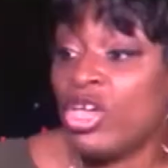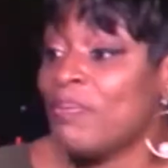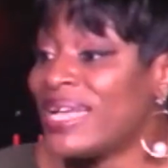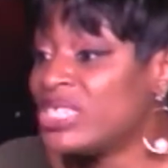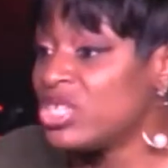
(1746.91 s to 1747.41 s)

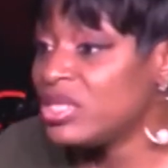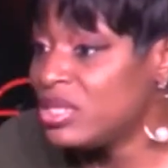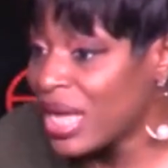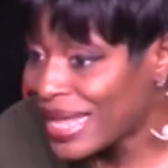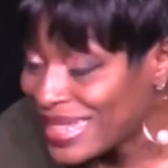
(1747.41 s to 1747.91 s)
imagine
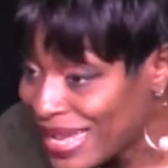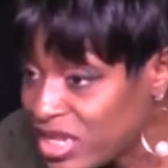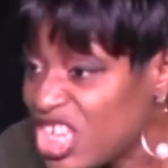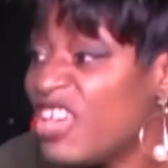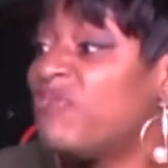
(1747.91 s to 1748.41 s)
that
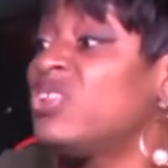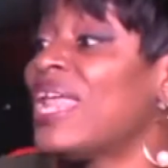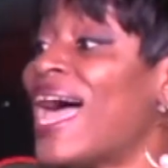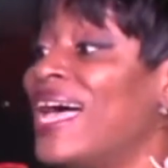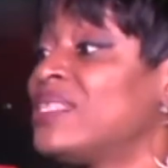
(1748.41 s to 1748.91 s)
lady, even
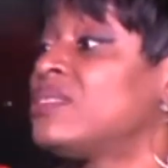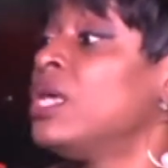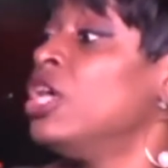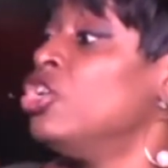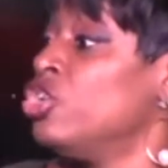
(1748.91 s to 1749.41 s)
as,
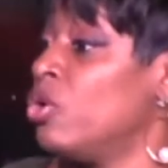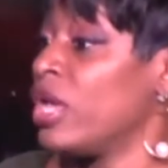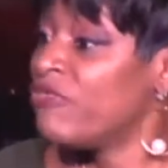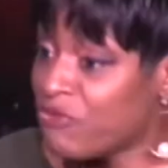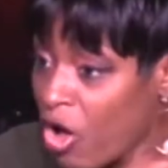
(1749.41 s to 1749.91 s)

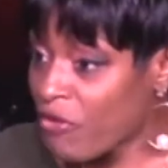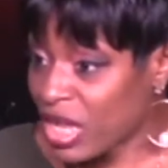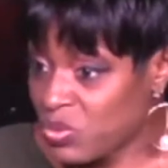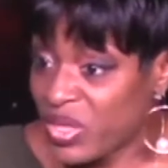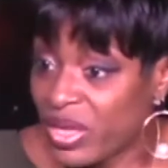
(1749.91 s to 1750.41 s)
evolved
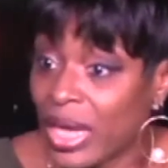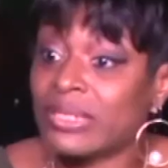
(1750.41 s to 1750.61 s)
as we think?